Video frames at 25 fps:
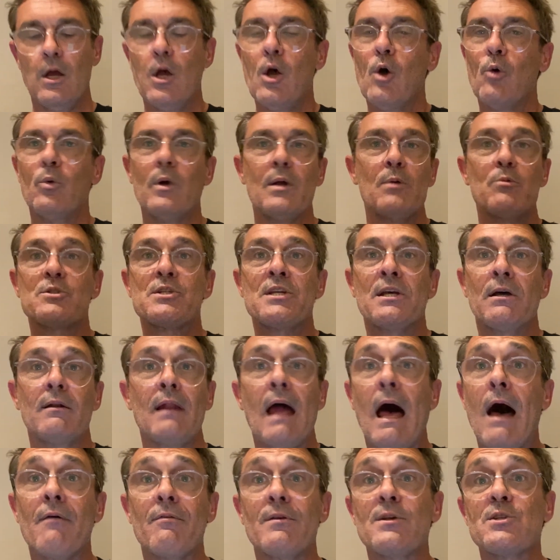We will
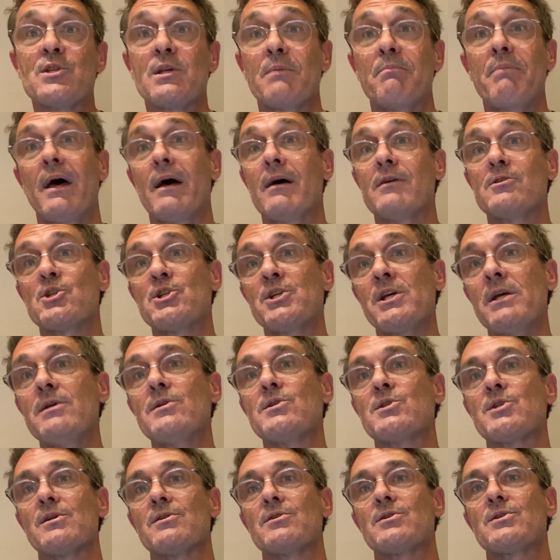tell others about
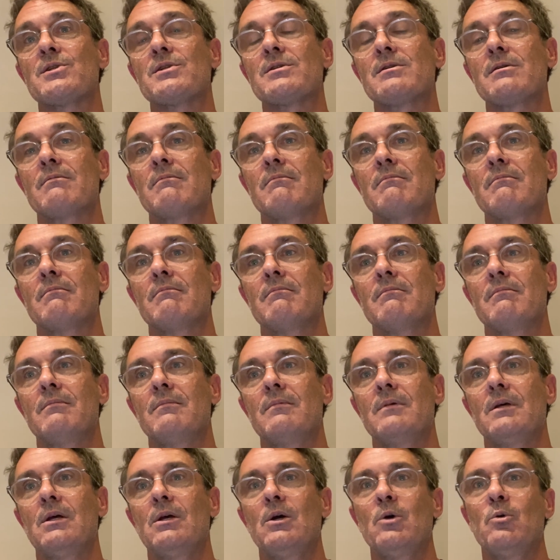Jesus.
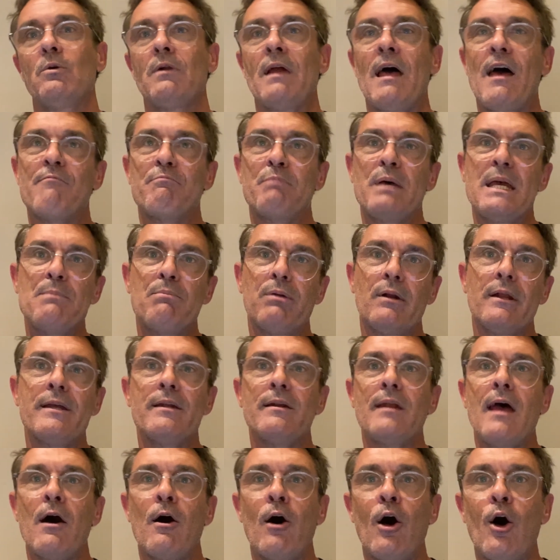We'll have people
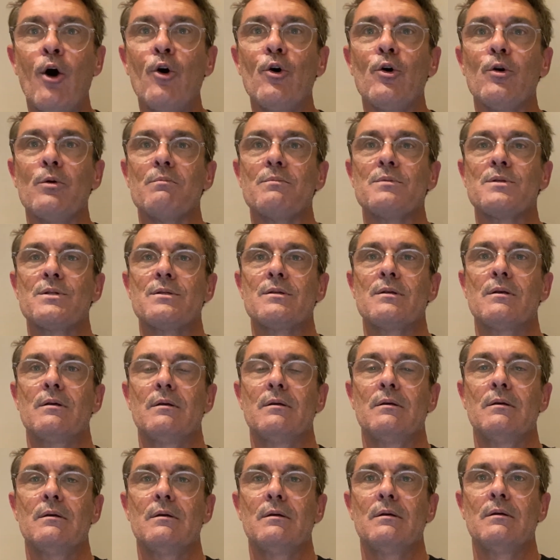in our homes
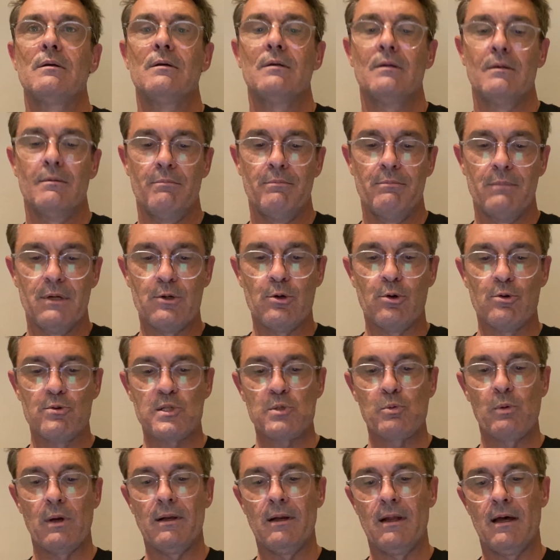
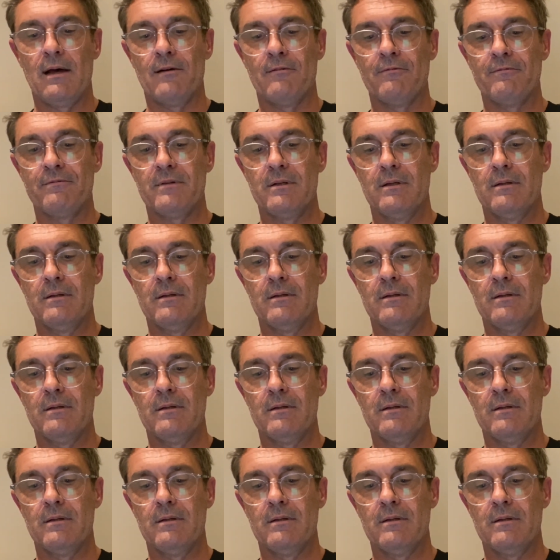because we're loved.